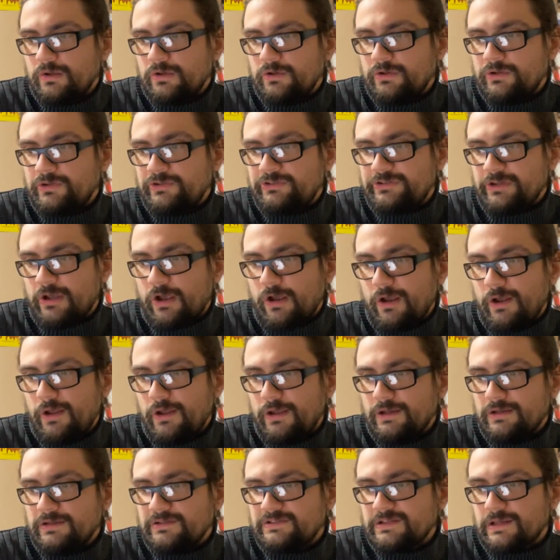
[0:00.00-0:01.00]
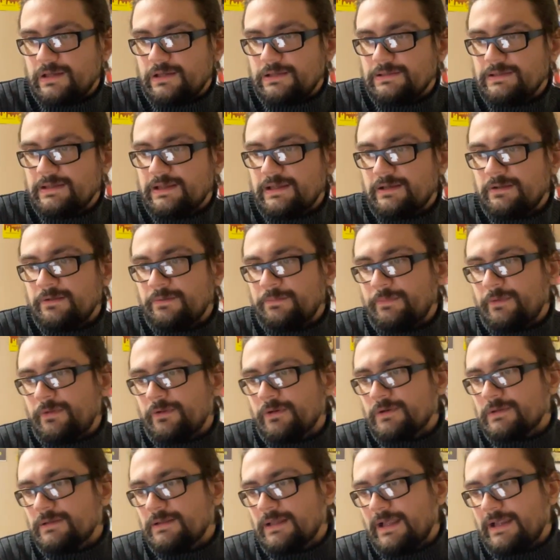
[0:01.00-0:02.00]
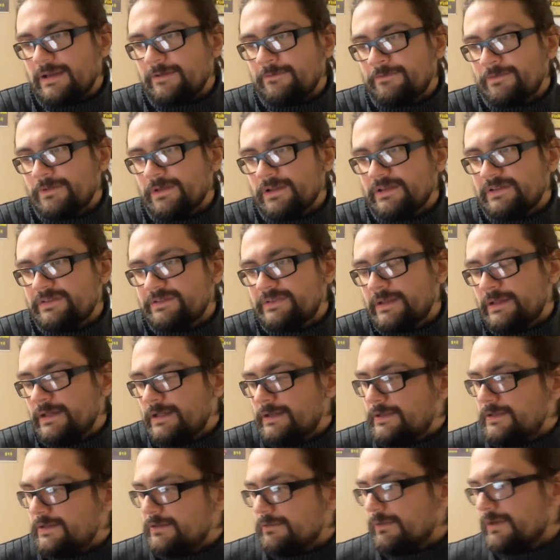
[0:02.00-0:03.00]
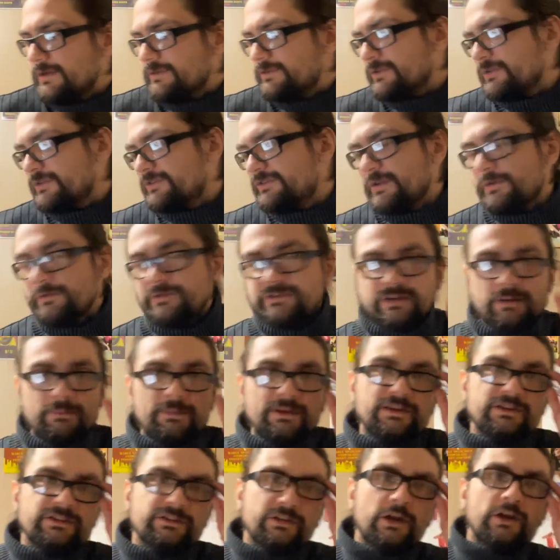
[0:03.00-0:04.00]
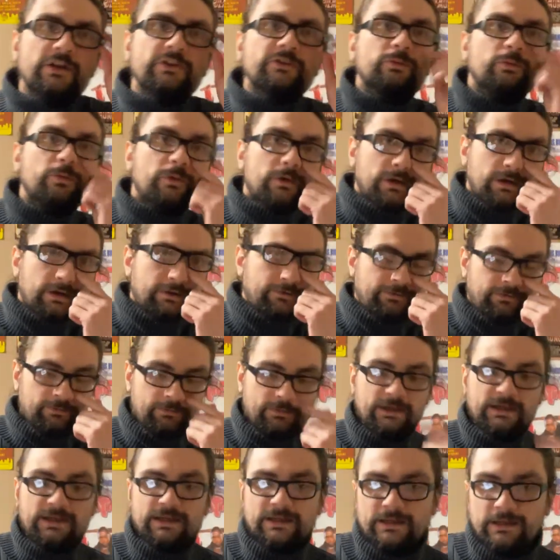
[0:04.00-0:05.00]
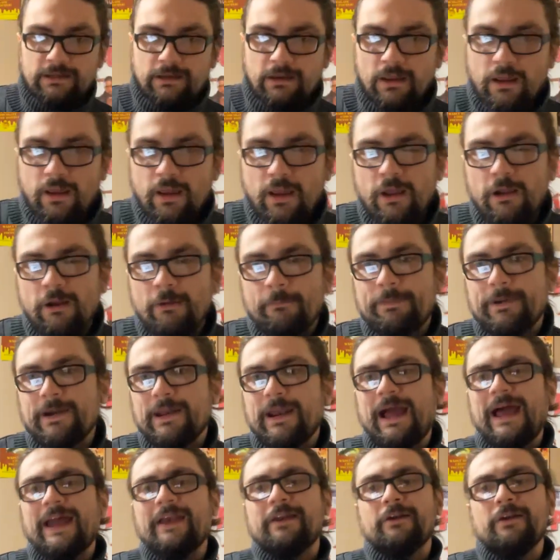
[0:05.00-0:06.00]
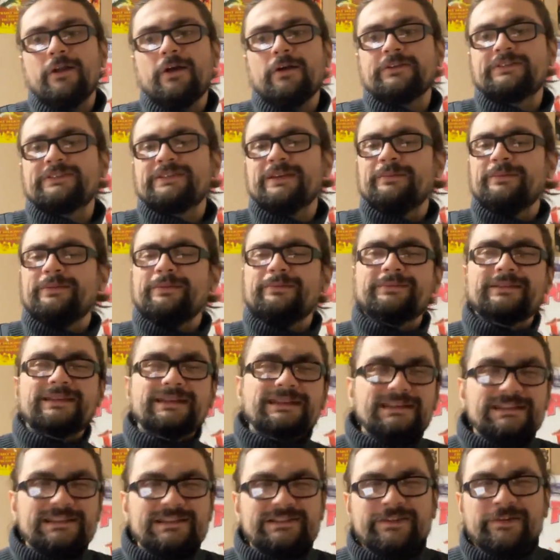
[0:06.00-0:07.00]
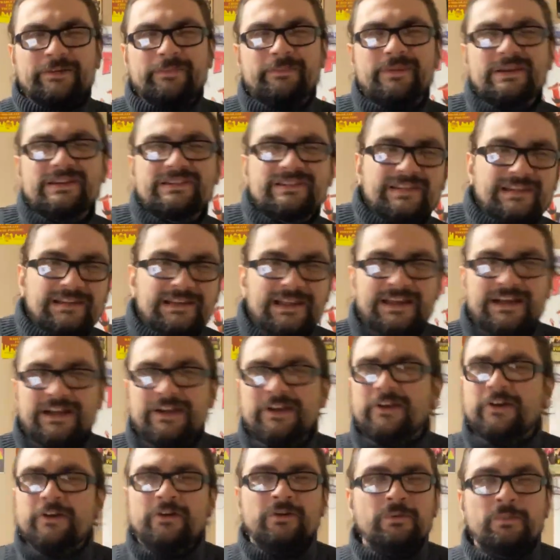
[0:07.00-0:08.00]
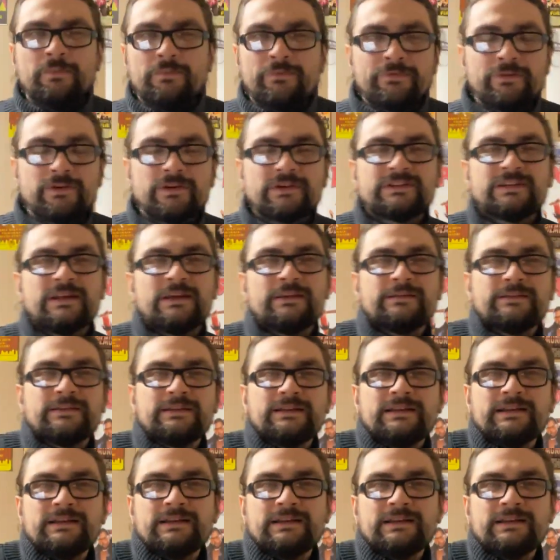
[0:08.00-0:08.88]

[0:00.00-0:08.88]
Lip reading: Songs a little more lifeless than in the original. So some of the songs work for me, but I don't know. Some of them, they just are missing like an oomph or something